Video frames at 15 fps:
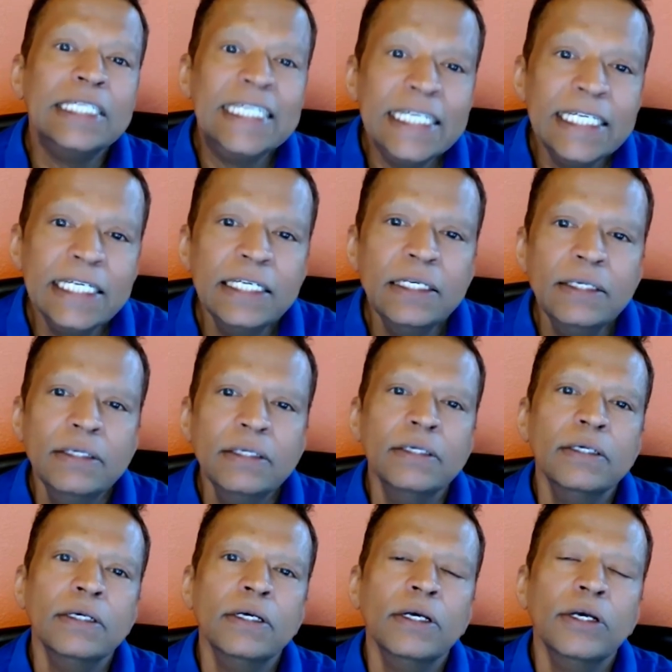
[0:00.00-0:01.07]
D,
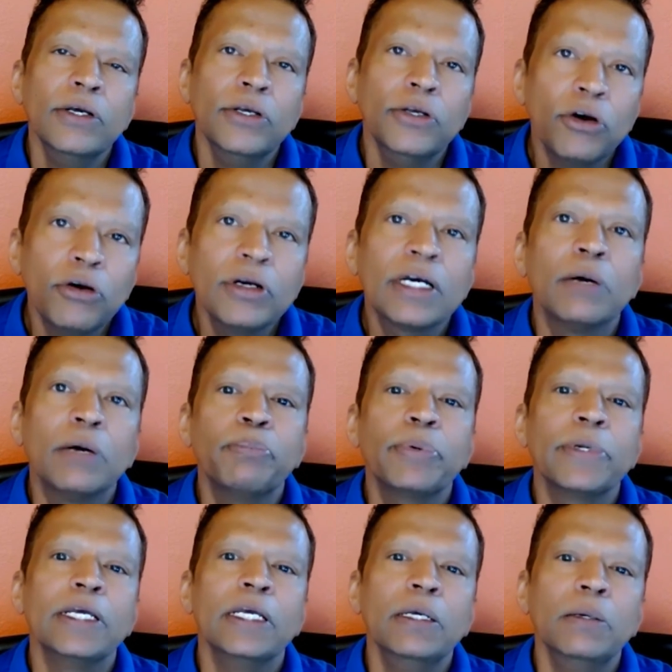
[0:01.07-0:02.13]
your
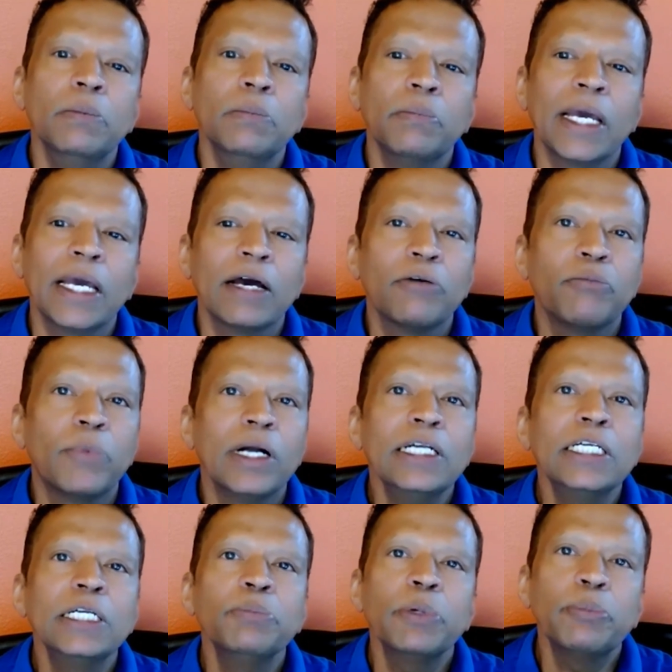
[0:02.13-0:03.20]
company may have
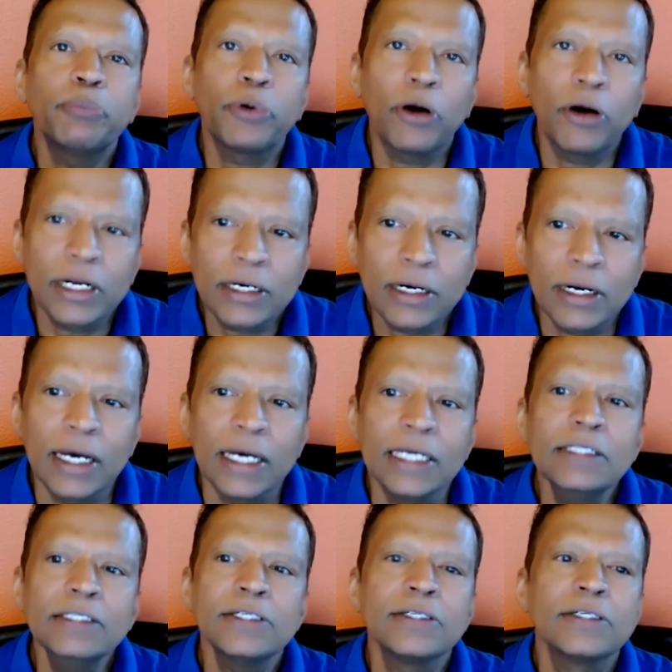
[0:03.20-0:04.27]
multiple product
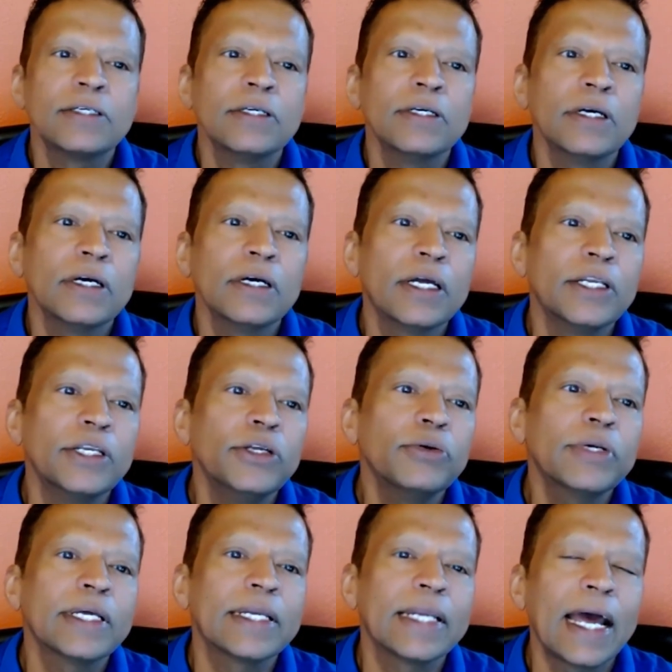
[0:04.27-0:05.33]
lines, and you
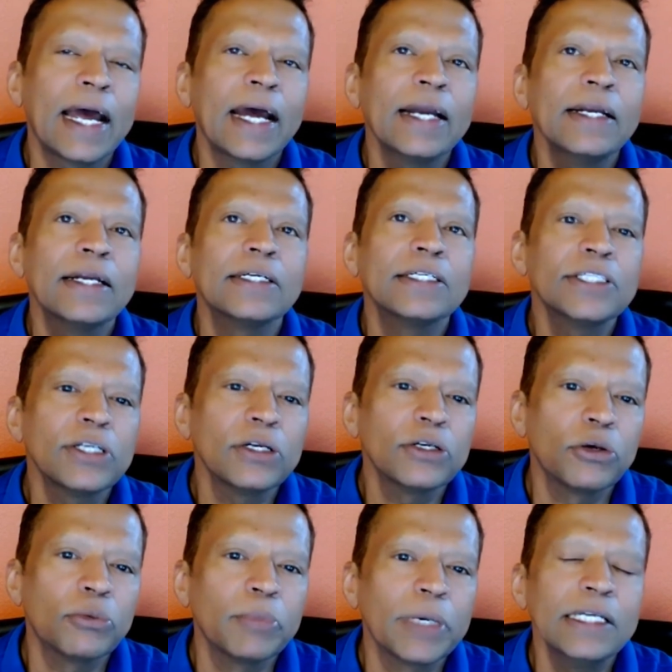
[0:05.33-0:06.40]
can add additional
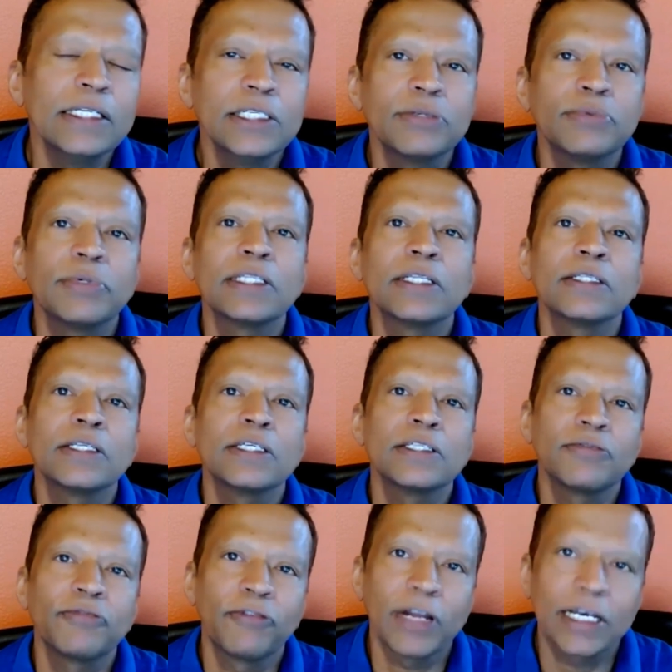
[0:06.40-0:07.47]
domains within
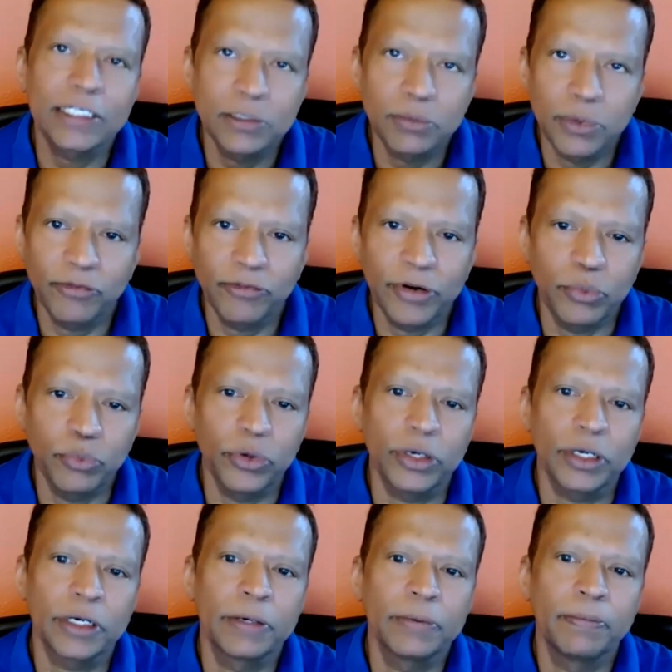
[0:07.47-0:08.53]
this flexible framework.